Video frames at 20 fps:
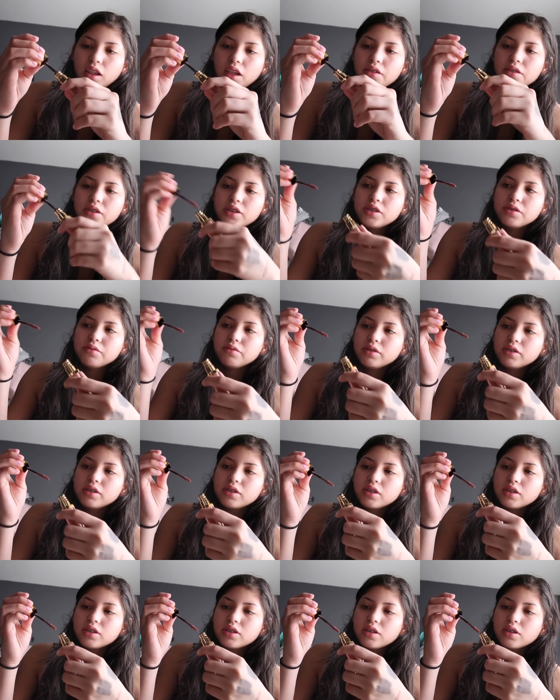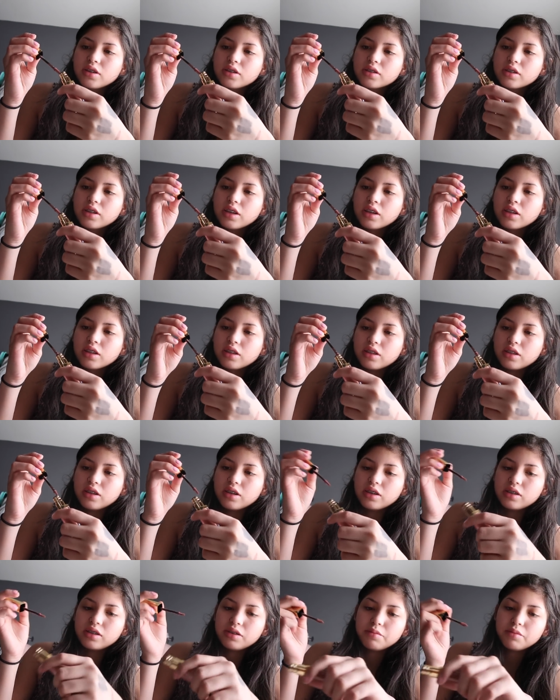This one just looks like
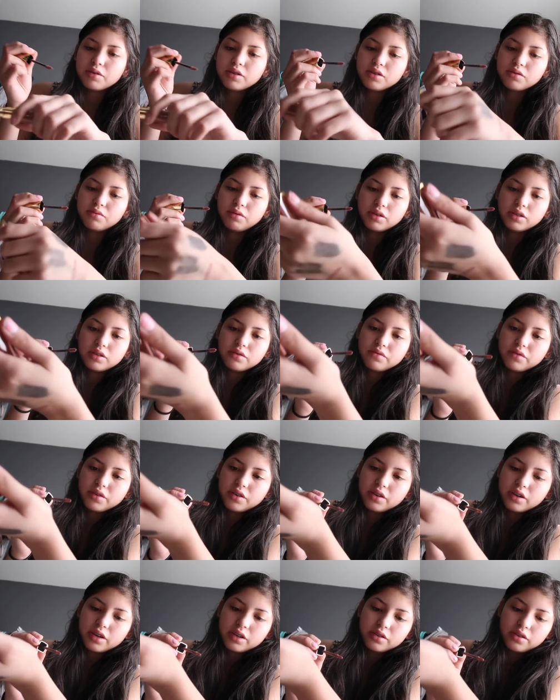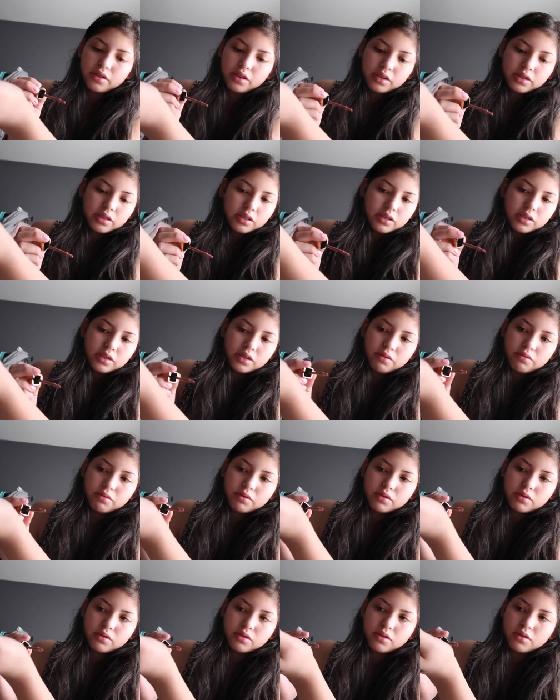this. I'm gonna swatch it for you guys so you guys can see
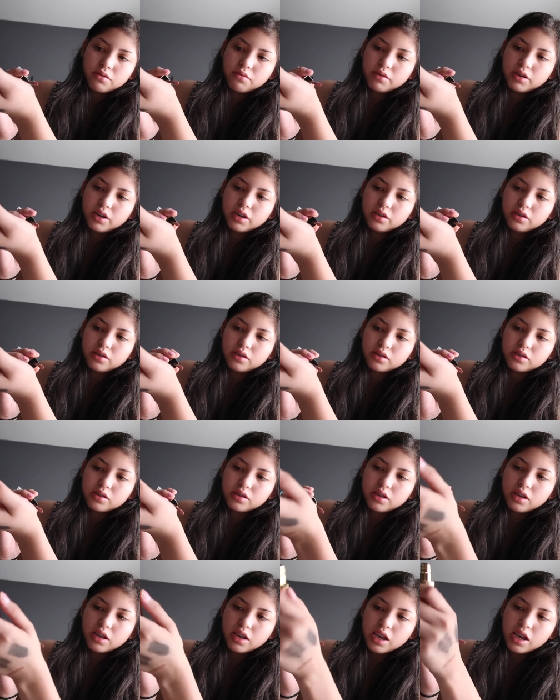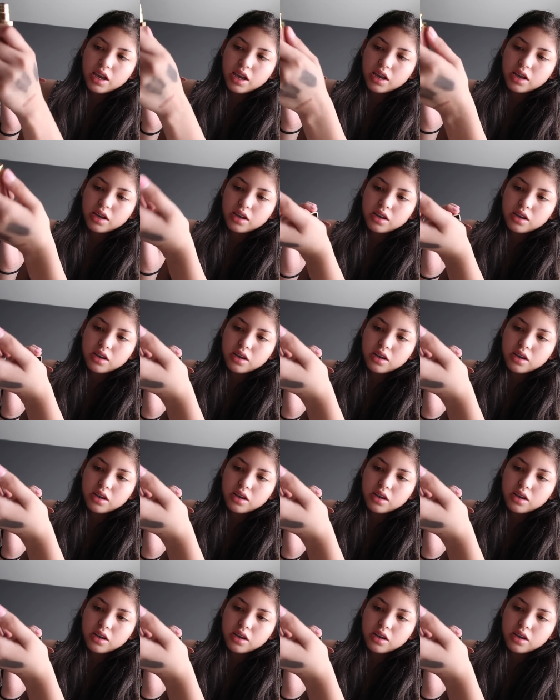what it looks like.